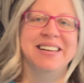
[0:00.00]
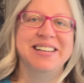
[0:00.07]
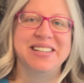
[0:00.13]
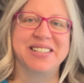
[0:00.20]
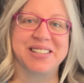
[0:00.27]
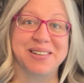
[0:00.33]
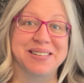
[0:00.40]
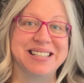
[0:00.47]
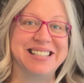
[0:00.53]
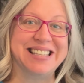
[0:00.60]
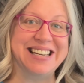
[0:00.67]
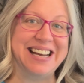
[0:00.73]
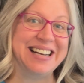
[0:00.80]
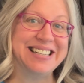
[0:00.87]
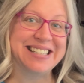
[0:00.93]
So it's
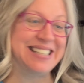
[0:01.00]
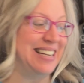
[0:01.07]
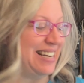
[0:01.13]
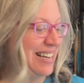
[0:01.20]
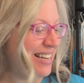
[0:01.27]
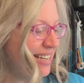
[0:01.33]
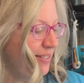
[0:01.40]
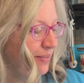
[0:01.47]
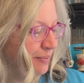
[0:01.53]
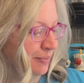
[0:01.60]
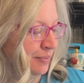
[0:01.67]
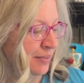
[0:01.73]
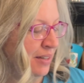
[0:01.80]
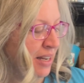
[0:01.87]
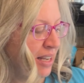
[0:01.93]
the next day,
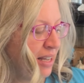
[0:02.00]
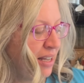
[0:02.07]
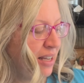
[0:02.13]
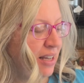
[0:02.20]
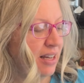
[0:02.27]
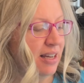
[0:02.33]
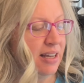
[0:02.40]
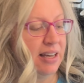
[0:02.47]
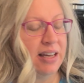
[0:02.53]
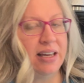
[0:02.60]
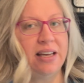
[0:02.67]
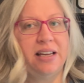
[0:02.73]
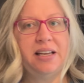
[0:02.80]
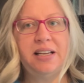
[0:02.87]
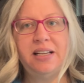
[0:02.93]

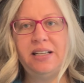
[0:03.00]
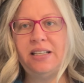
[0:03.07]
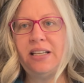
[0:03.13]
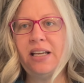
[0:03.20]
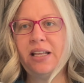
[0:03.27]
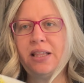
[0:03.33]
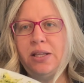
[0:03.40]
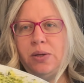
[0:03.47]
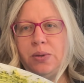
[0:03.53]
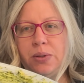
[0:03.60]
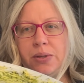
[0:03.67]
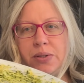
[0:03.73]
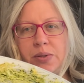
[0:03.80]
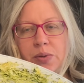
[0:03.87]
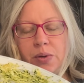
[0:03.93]
and
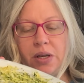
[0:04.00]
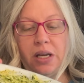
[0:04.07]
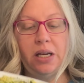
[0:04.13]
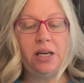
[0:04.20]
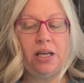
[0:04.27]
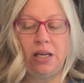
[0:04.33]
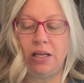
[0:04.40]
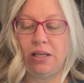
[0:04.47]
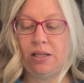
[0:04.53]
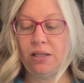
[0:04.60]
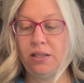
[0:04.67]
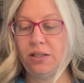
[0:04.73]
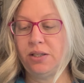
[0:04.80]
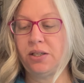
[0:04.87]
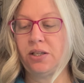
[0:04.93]
the zucchini
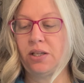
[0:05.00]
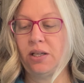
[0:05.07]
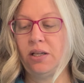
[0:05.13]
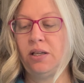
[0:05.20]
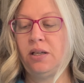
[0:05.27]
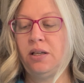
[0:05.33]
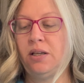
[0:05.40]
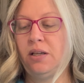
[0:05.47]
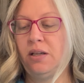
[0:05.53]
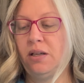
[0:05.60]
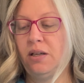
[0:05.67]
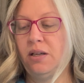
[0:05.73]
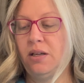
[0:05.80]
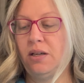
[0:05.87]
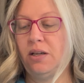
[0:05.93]
is
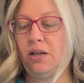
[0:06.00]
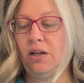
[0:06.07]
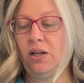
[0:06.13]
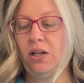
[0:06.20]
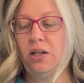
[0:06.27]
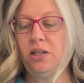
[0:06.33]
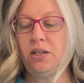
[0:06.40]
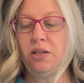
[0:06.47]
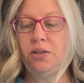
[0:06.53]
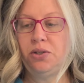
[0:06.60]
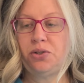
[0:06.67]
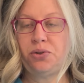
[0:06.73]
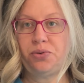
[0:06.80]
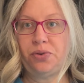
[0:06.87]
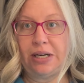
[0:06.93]
all
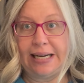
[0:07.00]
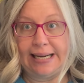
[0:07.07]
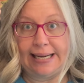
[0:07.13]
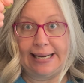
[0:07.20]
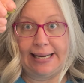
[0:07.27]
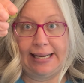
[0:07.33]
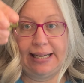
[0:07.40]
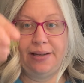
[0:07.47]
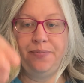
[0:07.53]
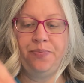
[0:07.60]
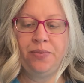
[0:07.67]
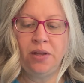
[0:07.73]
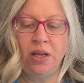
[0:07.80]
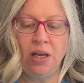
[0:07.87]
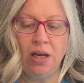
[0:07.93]
dry.
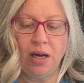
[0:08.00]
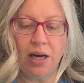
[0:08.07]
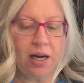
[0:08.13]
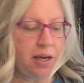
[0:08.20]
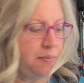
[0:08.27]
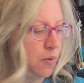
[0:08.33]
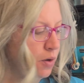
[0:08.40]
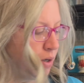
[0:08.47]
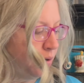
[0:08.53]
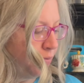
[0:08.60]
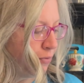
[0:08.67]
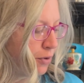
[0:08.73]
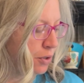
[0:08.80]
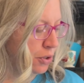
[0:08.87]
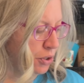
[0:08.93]
I'm gonna
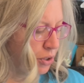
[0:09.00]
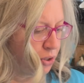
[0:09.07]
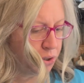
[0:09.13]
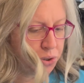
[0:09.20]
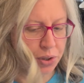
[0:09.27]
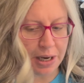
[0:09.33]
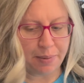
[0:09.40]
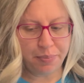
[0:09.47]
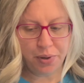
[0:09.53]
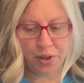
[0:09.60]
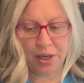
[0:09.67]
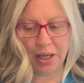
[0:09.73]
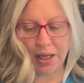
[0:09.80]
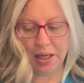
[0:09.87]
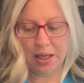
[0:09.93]
first try
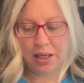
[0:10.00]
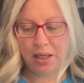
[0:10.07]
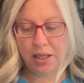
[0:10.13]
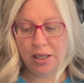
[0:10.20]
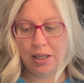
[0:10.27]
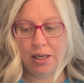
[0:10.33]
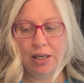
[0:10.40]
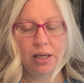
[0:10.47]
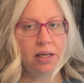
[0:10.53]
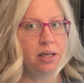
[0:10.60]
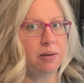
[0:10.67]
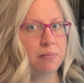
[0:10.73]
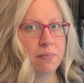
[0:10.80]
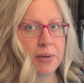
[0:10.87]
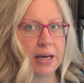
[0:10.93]
putting it in
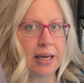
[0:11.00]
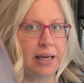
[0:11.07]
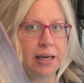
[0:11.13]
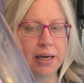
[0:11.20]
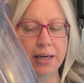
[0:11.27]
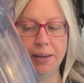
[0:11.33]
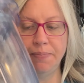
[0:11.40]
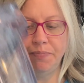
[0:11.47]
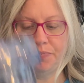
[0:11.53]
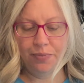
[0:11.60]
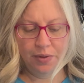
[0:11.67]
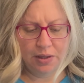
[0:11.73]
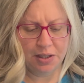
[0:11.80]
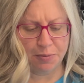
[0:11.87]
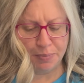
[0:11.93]
my
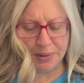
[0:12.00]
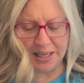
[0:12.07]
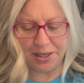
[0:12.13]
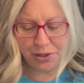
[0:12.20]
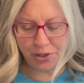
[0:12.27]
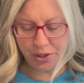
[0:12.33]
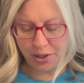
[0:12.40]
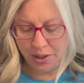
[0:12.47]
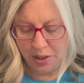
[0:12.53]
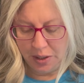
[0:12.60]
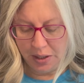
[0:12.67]
this blender.